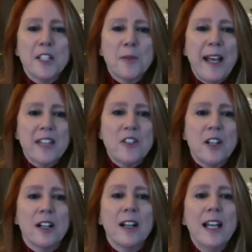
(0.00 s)
this past
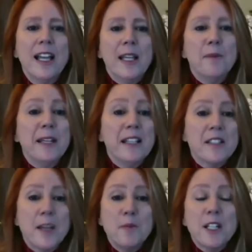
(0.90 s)
year in being
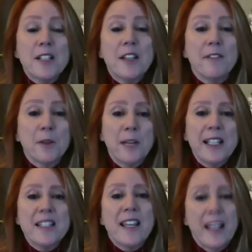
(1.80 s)
subjects of
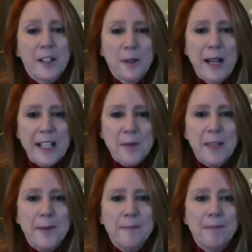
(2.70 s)
threats and
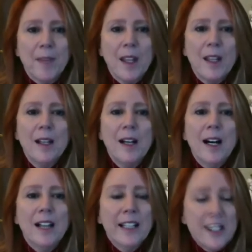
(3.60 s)
harassment.
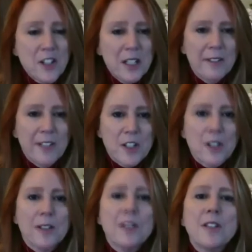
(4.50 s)
Election
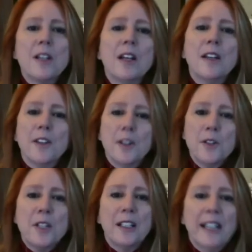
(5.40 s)
officials,
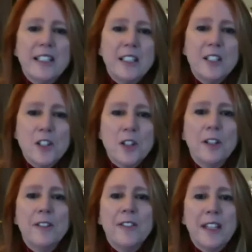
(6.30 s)
those elected to
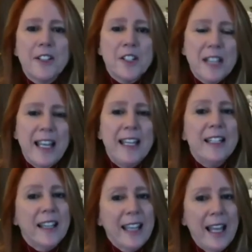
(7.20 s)
serve their state,
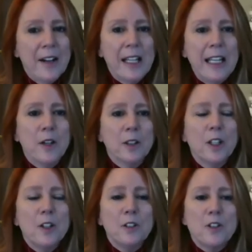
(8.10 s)
county, or
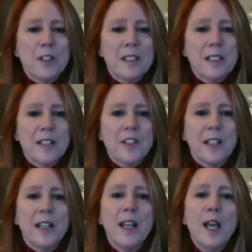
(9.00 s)
local
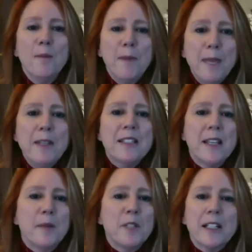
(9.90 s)
jurisdiction, may be
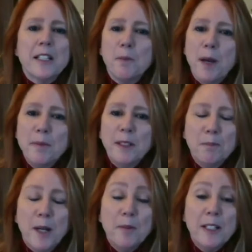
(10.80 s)
subject to
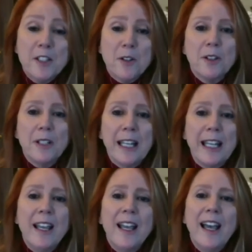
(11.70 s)
public
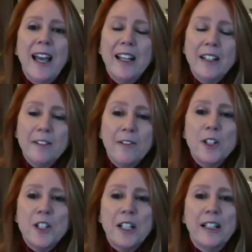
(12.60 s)
scrutiny and,
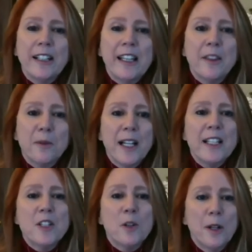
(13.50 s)
unfortunately,
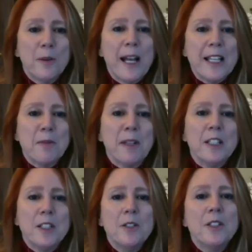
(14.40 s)
threats or
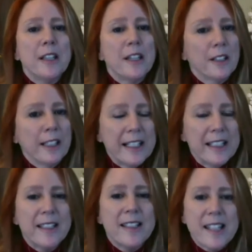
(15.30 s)
harassment due to their
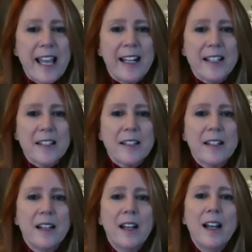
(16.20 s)
elected status.
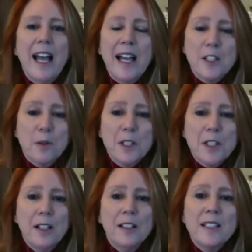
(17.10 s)
As a
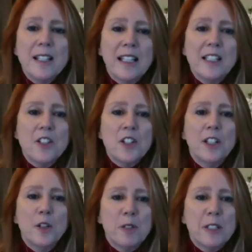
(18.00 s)
result,
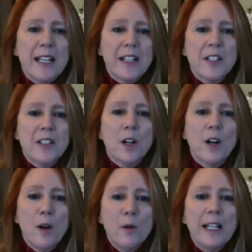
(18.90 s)
additional protections are
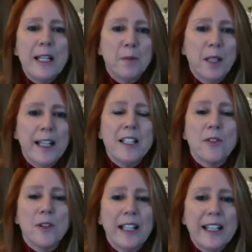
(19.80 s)
already in place
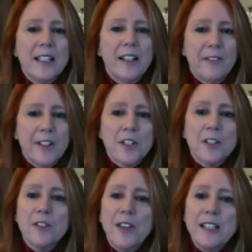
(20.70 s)
for elected
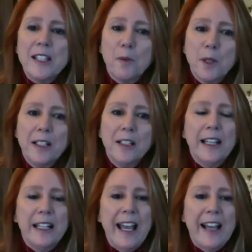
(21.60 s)
officials facing real
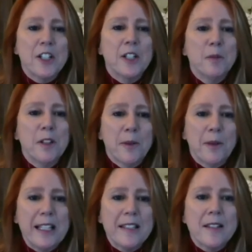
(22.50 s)
and actionable
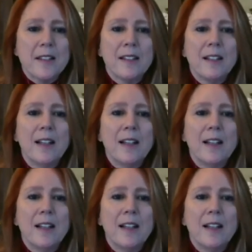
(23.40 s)
threats.